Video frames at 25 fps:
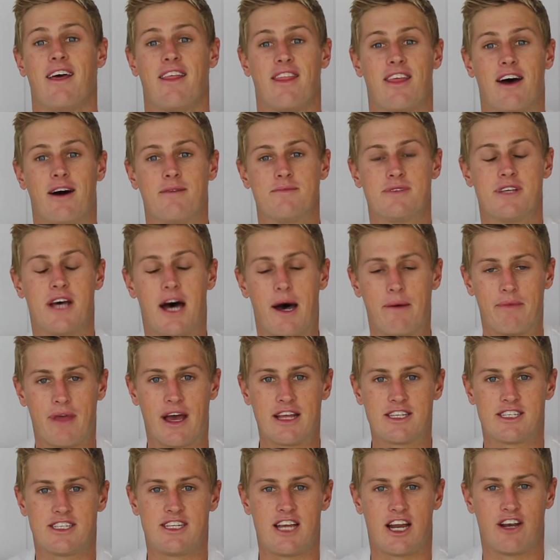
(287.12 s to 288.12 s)
thumbs up.
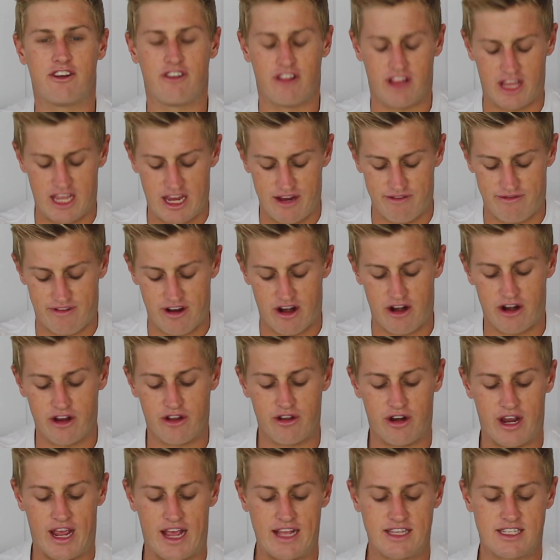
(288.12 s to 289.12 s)
That's generally a very
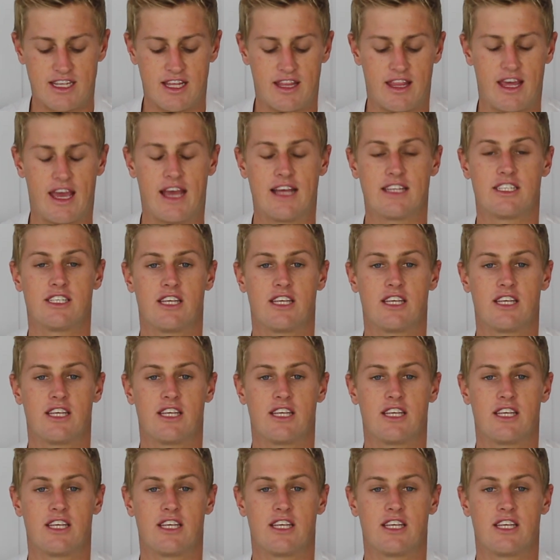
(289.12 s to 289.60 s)
good answer there.